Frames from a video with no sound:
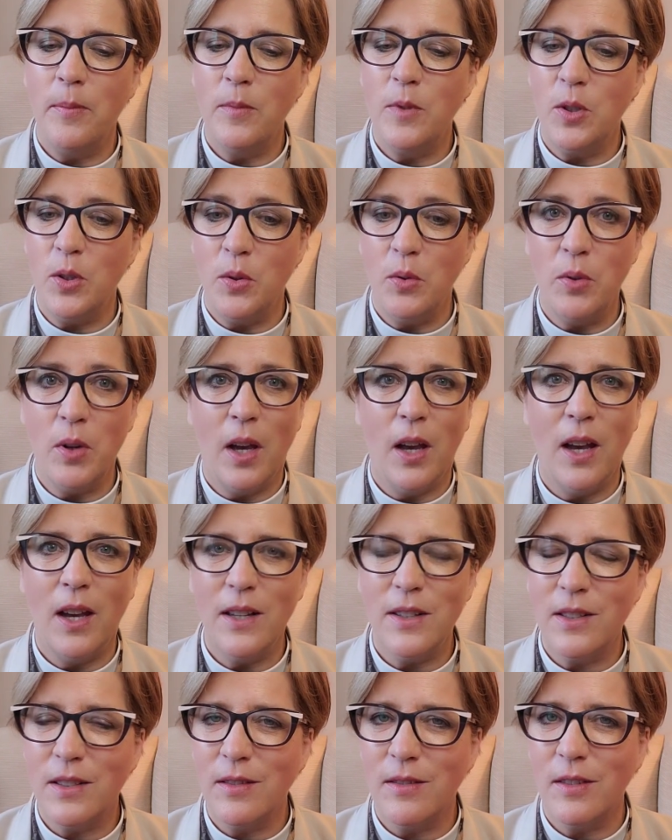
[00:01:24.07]
Do
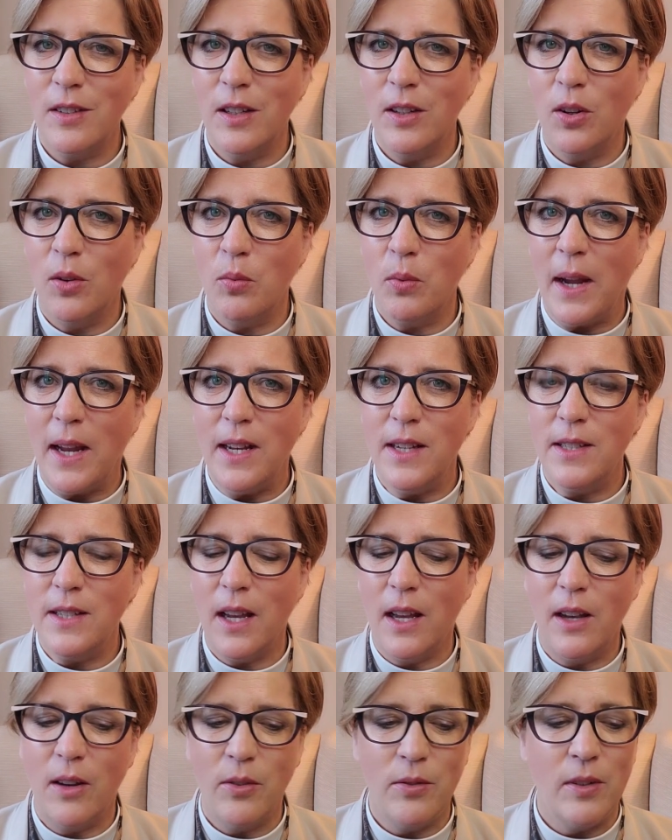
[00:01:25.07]
not, you know, rain
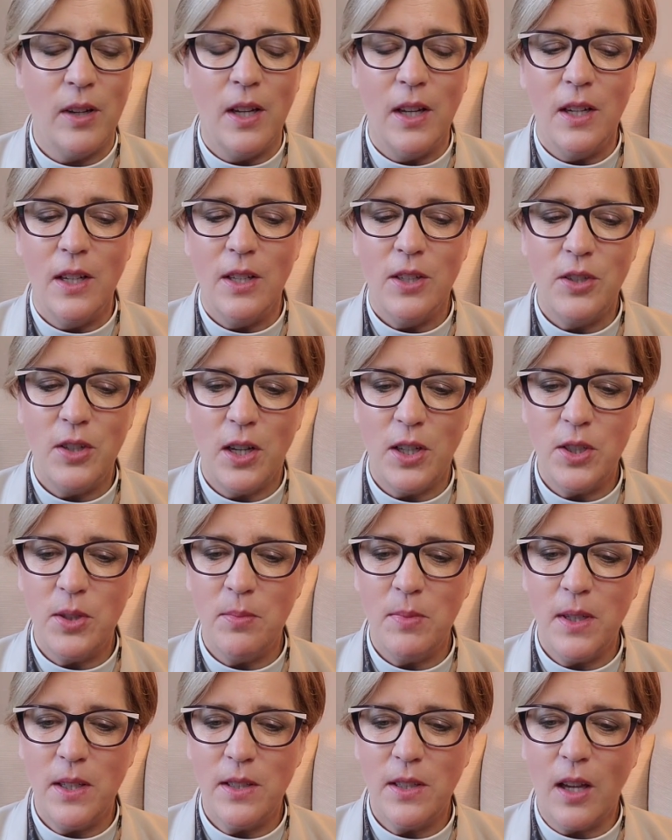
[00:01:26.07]
down
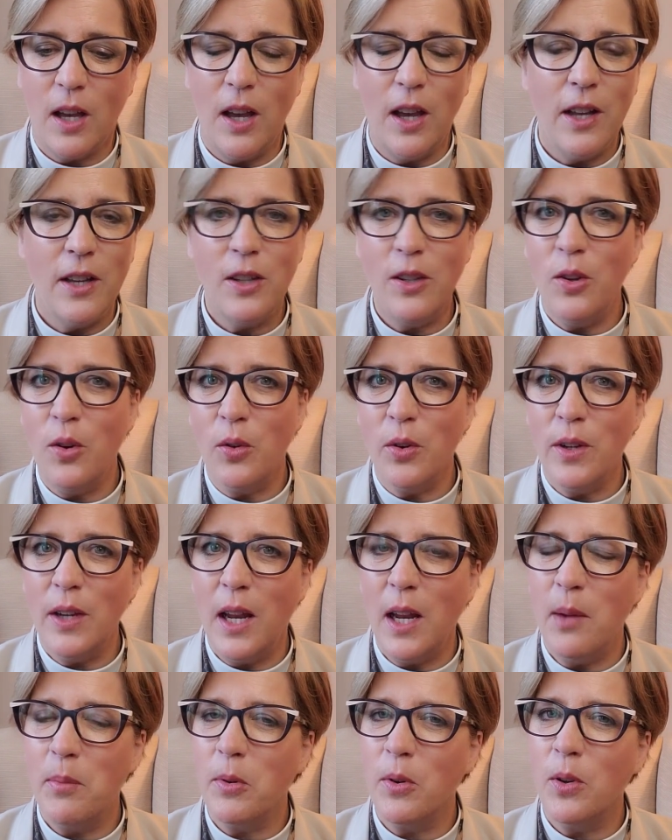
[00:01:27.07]
judgment on your
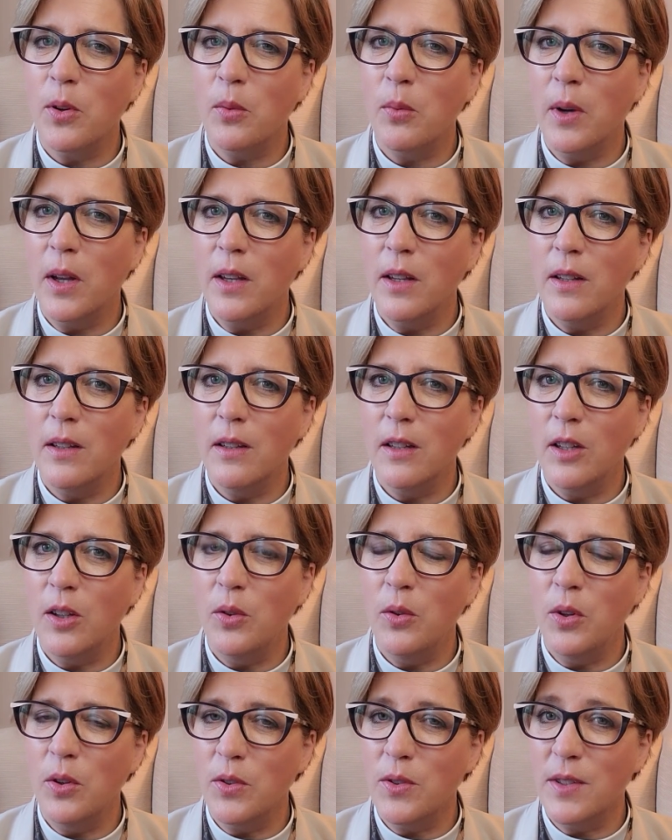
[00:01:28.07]
neighbor when
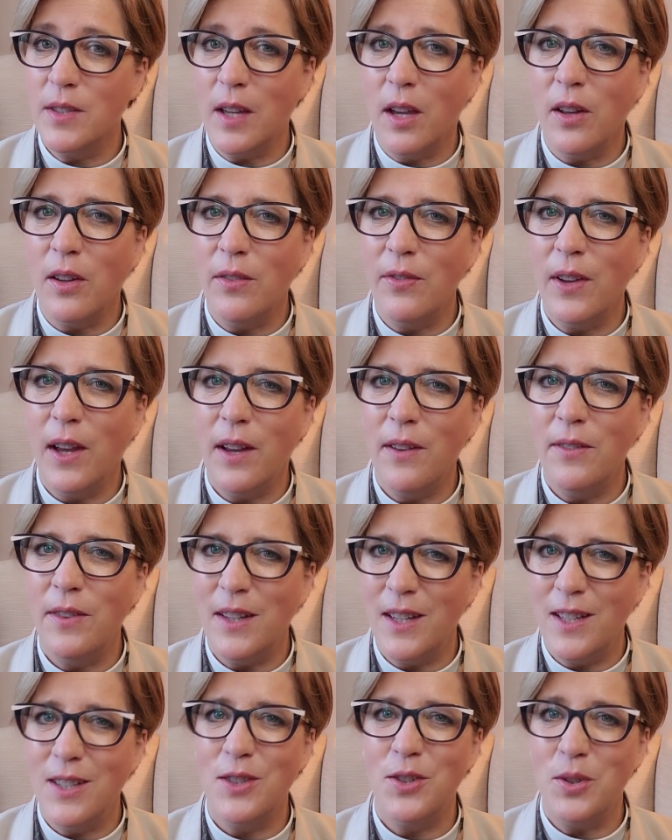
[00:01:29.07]
you yourself have
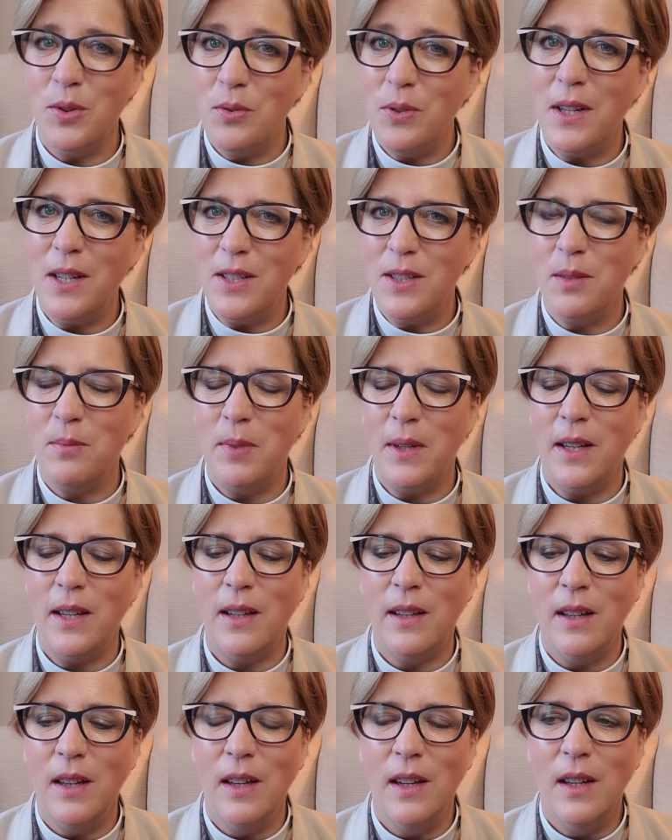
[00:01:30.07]
things you need to be